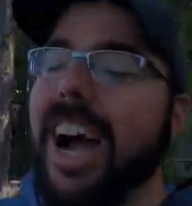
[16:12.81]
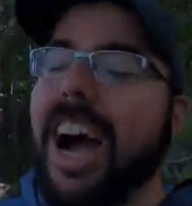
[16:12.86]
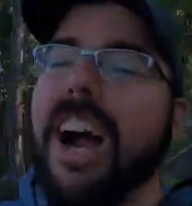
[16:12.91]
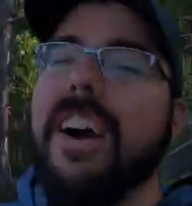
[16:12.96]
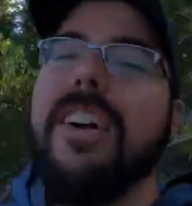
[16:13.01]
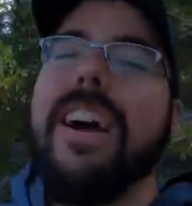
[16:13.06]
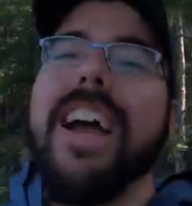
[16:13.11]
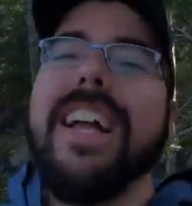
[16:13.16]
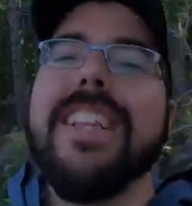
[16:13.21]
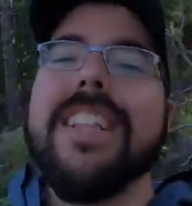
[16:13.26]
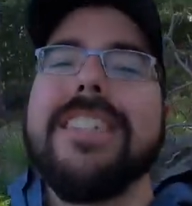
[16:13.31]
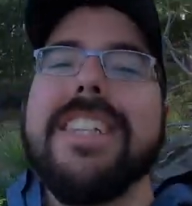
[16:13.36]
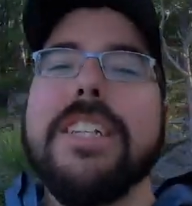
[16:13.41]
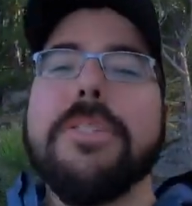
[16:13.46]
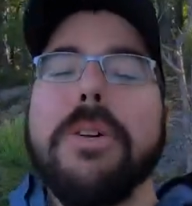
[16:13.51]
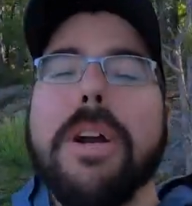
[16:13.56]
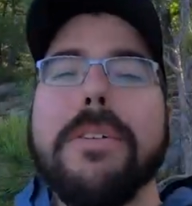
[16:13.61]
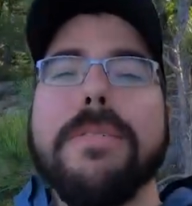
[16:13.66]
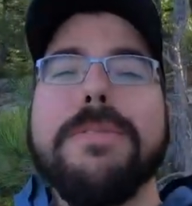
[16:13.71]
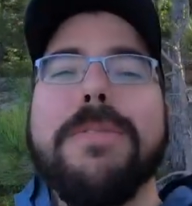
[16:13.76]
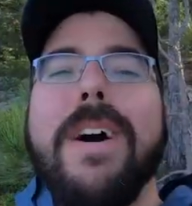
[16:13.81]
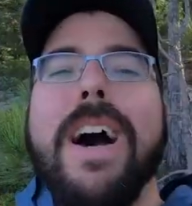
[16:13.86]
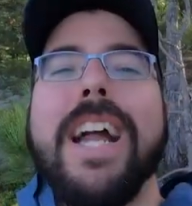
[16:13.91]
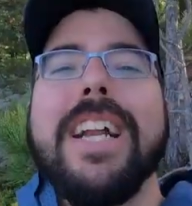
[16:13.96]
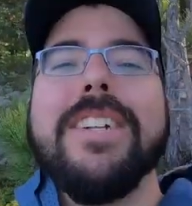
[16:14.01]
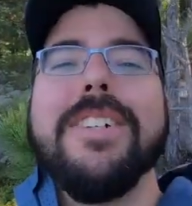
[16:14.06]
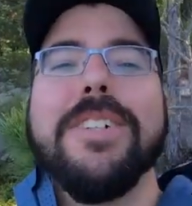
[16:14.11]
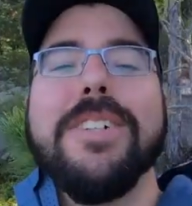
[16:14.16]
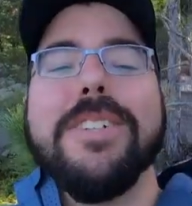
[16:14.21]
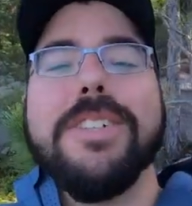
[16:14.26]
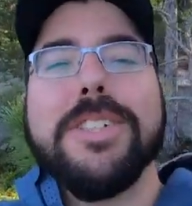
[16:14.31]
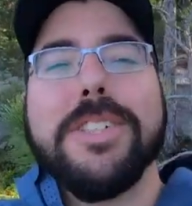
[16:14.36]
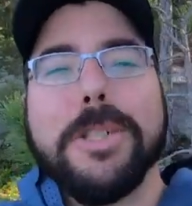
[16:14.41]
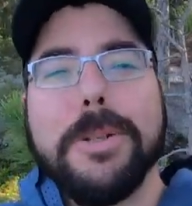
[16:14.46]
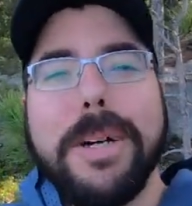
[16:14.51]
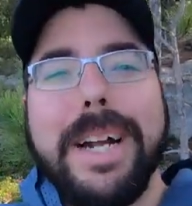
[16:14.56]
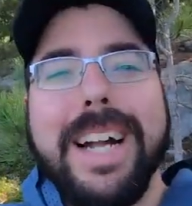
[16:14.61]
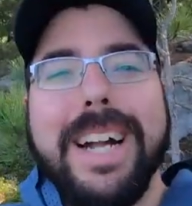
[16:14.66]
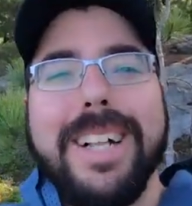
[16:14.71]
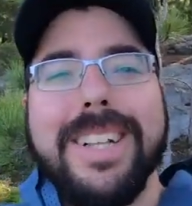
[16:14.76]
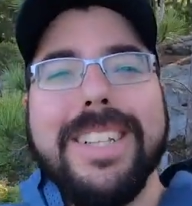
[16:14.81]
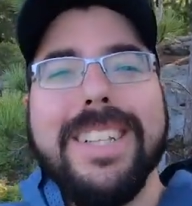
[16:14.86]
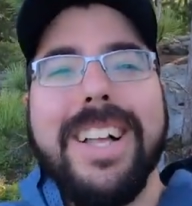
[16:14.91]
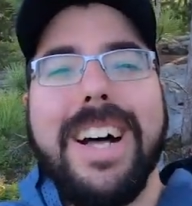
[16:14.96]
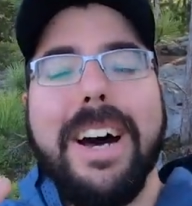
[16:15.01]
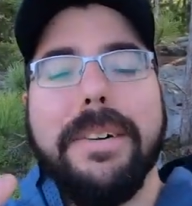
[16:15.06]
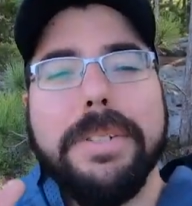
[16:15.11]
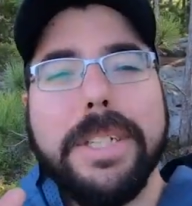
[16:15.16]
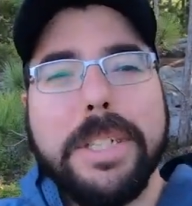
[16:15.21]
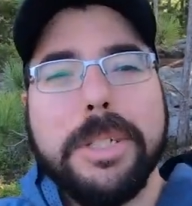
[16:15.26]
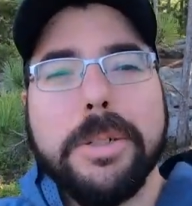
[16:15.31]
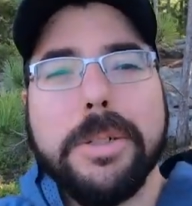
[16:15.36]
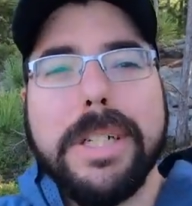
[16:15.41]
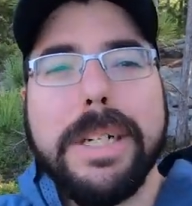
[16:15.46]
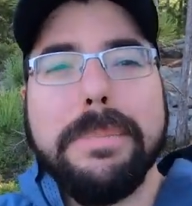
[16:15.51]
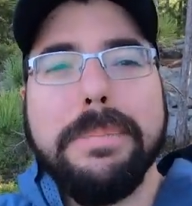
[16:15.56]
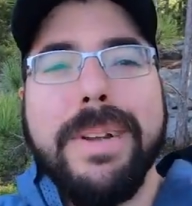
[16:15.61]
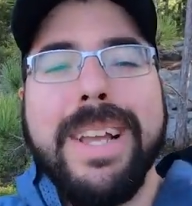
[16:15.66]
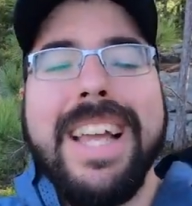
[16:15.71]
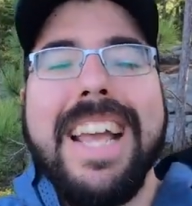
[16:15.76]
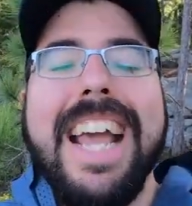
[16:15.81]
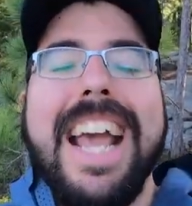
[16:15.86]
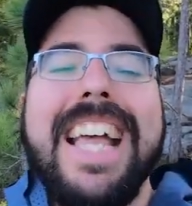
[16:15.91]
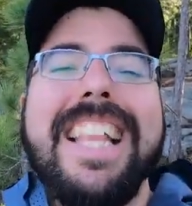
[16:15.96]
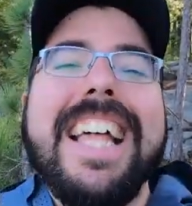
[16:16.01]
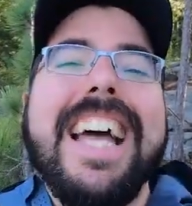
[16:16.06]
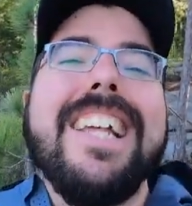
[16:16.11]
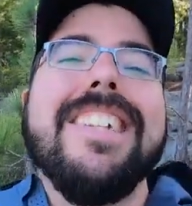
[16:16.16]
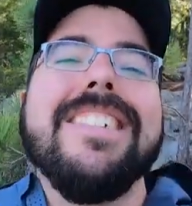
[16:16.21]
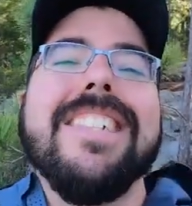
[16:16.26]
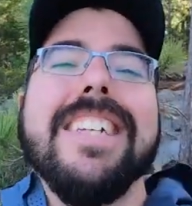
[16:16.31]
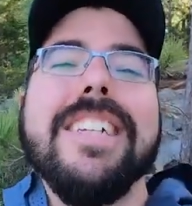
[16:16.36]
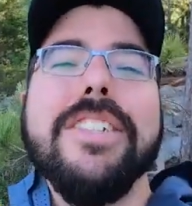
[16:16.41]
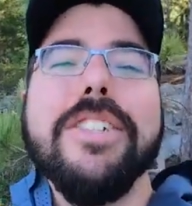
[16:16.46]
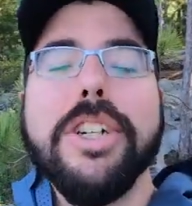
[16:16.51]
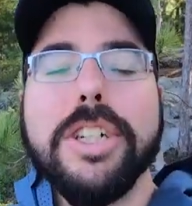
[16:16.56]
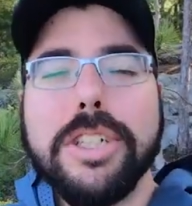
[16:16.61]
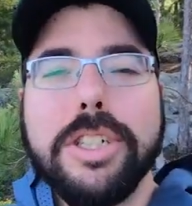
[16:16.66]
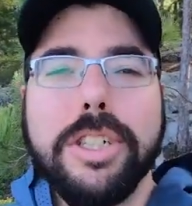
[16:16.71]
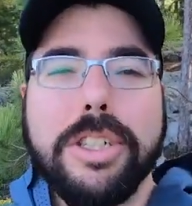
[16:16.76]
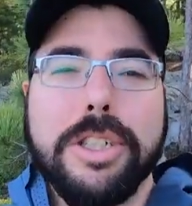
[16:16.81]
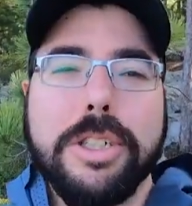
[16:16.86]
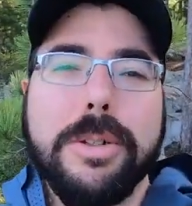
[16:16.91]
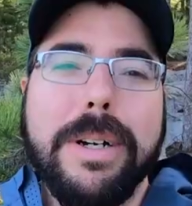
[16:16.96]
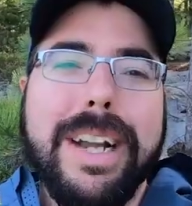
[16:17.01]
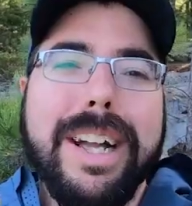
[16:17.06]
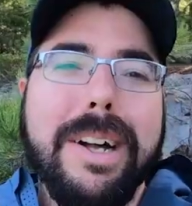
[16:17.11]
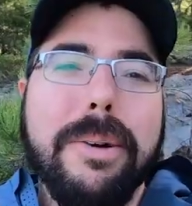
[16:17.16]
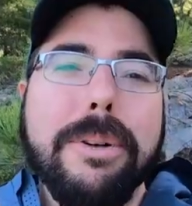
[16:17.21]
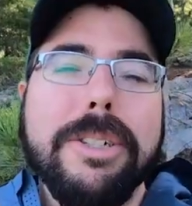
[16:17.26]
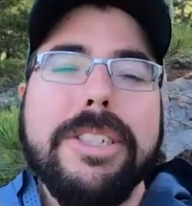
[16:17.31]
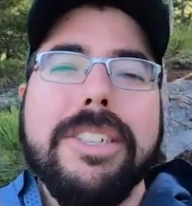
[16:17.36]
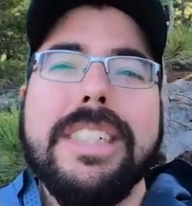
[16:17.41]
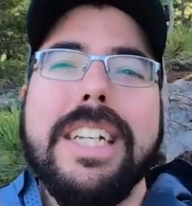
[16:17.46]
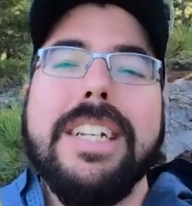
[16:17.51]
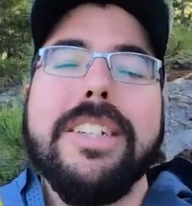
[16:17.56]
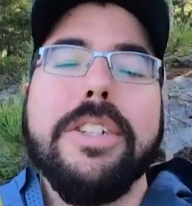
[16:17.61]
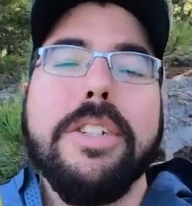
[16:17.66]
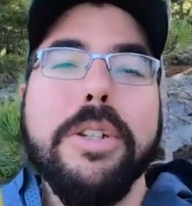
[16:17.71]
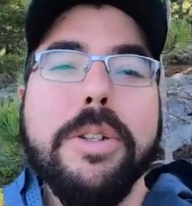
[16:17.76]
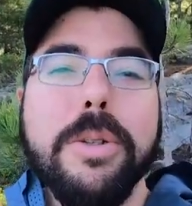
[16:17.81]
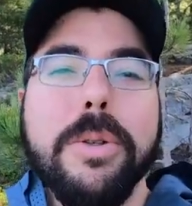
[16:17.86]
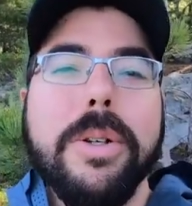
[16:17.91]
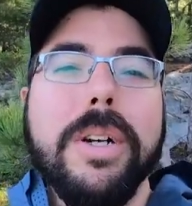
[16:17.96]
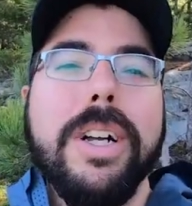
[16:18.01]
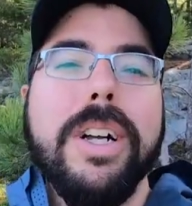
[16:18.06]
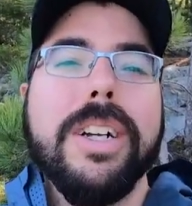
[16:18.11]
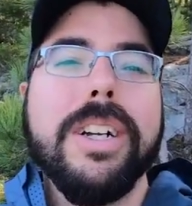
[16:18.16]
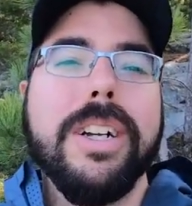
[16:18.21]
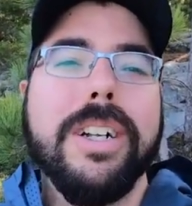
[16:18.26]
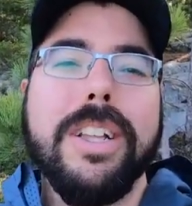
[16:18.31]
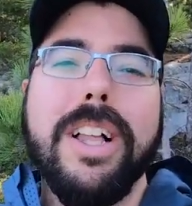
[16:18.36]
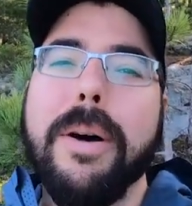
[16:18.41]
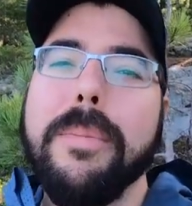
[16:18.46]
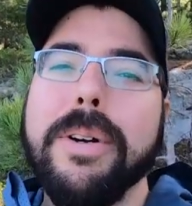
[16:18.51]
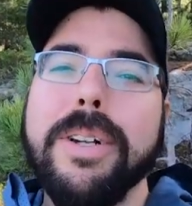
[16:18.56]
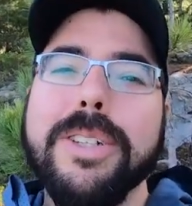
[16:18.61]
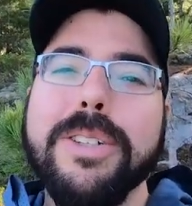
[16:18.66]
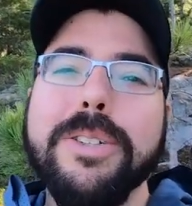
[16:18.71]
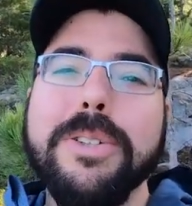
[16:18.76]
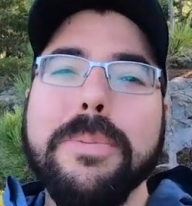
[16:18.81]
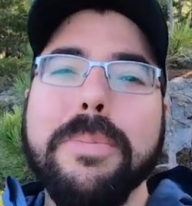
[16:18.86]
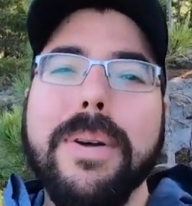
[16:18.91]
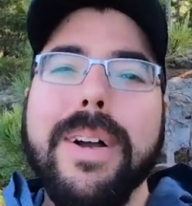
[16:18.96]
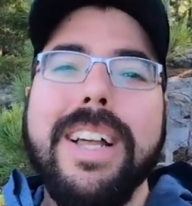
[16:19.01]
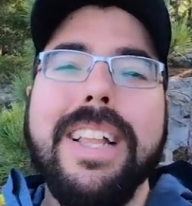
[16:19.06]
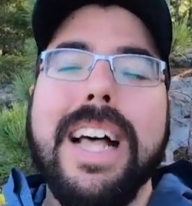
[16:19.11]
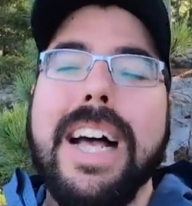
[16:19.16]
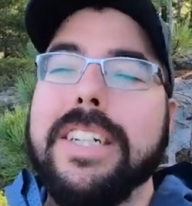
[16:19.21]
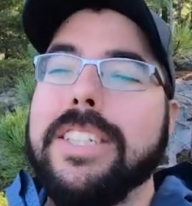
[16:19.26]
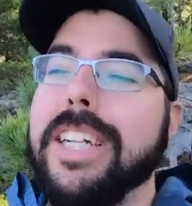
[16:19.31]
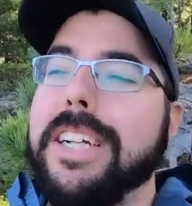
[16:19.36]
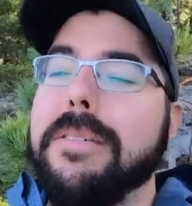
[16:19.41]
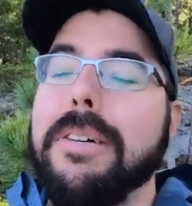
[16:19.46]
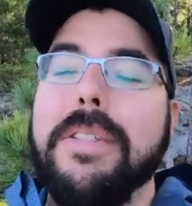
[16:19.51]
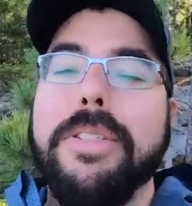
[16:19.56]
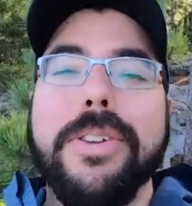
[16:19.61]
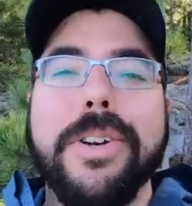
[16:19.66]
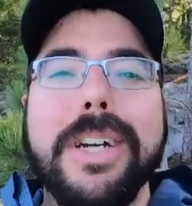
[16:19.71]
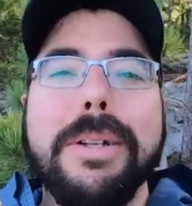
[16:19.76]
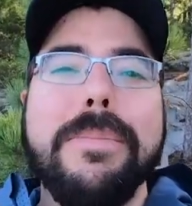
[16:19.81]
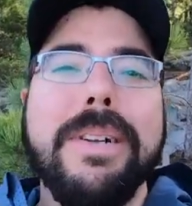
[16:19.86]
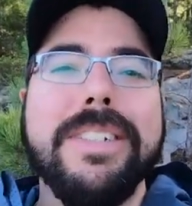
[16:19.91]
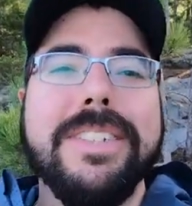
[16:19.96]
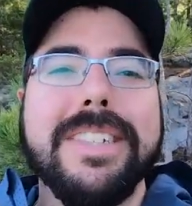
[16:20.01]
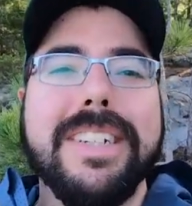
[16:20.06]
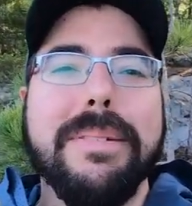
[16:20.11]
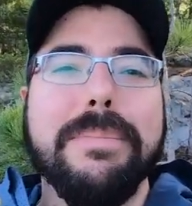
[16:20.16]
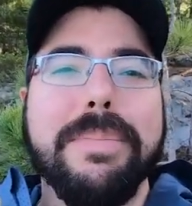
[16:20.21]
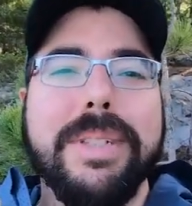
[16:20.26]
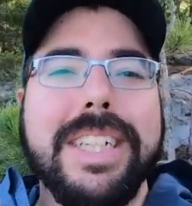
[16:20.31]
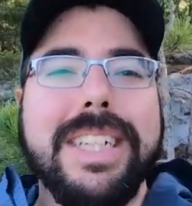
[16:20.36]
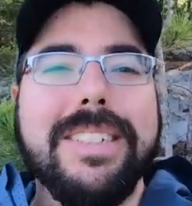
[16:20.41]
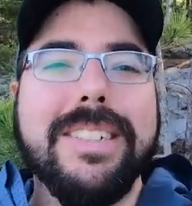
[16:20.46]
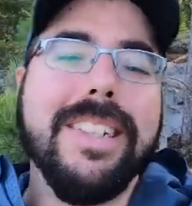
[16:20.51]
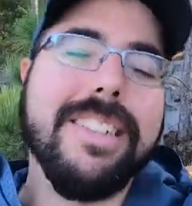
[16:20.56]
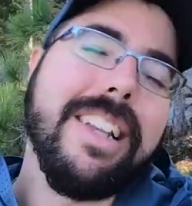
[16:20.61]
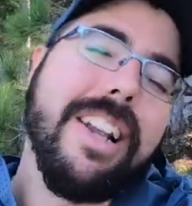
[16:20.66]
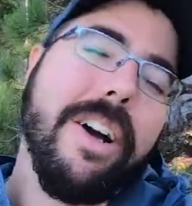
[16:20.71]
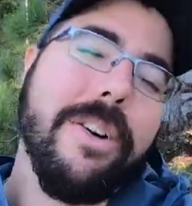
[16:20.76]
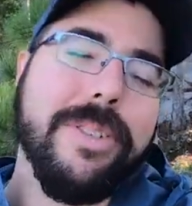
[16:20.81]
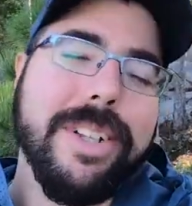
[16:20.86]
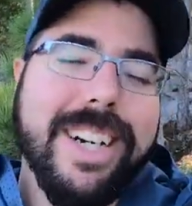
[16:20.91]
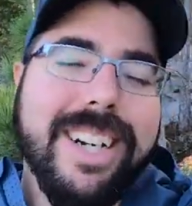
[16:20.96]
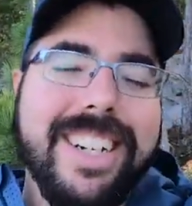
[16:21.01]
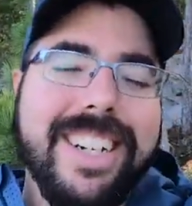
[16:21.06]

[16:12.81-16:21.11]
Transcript: All right, let's head to our final trail of the trip, and that is the Nookshuk Trail, which is a two kilometer loop. Actually, around thirty minutes to complete, so let's head over